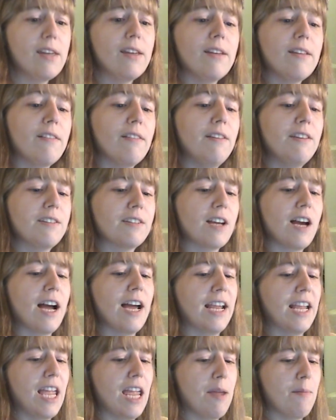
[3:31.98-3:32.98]
this guy
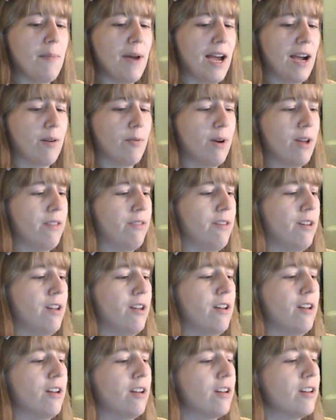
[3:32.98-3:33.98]
came back with,
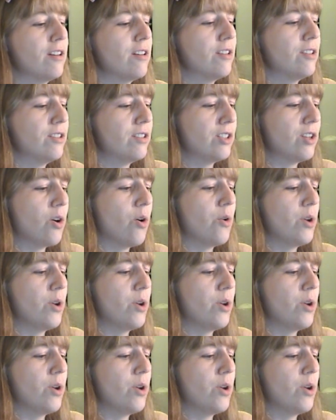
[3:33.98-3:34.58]
"So